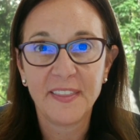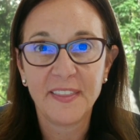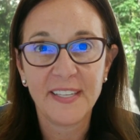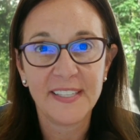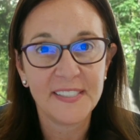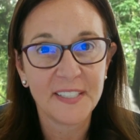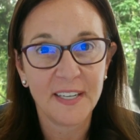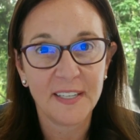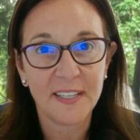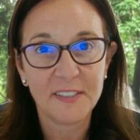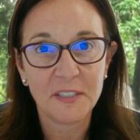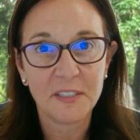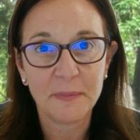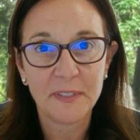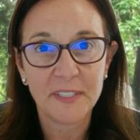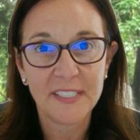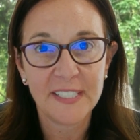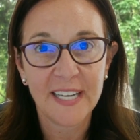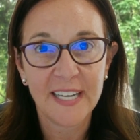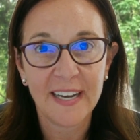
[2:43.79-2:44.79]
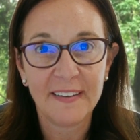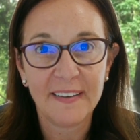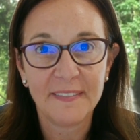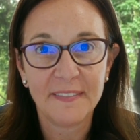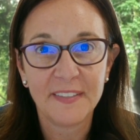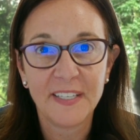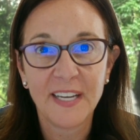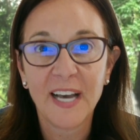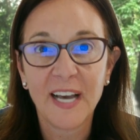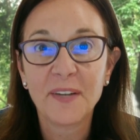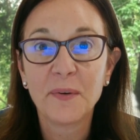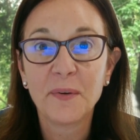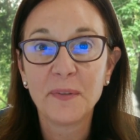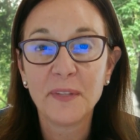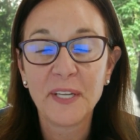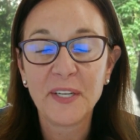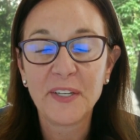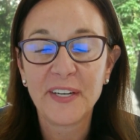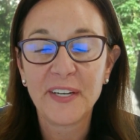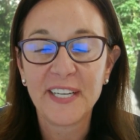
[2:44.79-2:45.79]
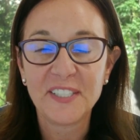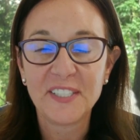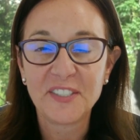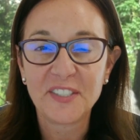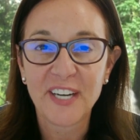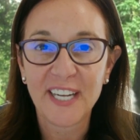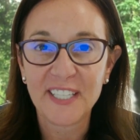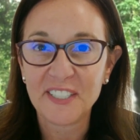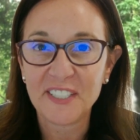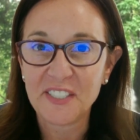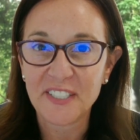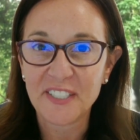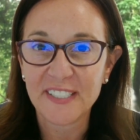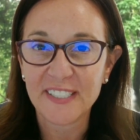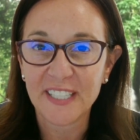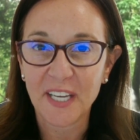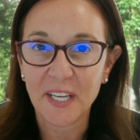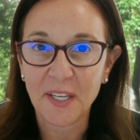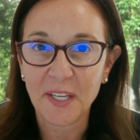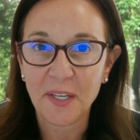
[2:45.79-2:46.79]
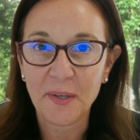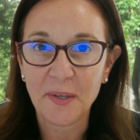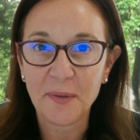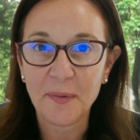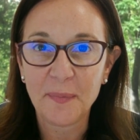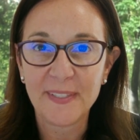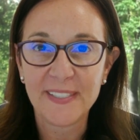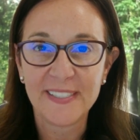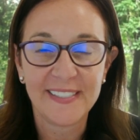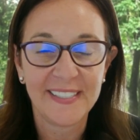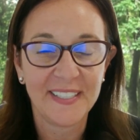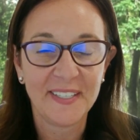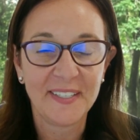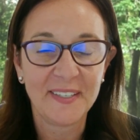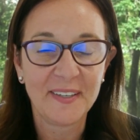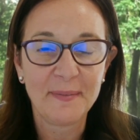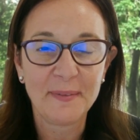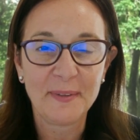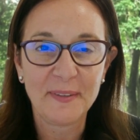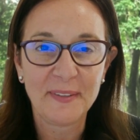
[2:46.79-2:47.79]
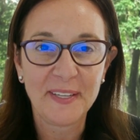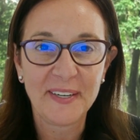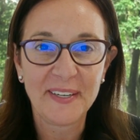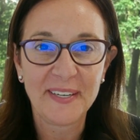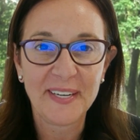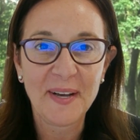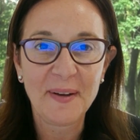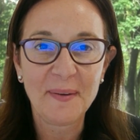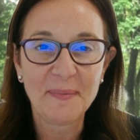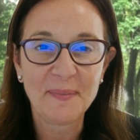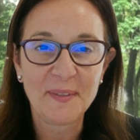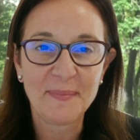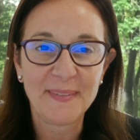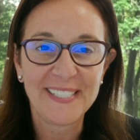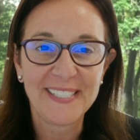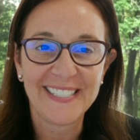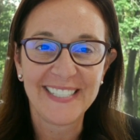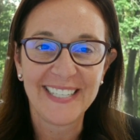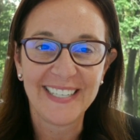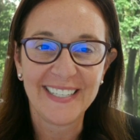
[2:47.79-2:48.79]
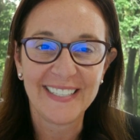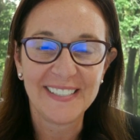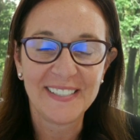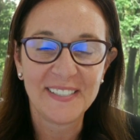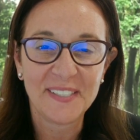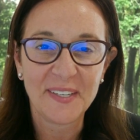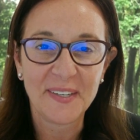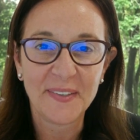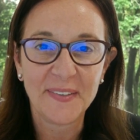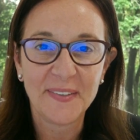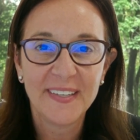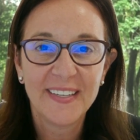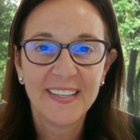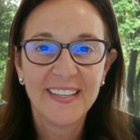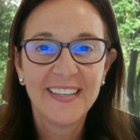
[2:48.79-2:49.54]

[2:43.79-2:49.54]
these customers have not only great strategists like you, but CDW there to help them as needed. So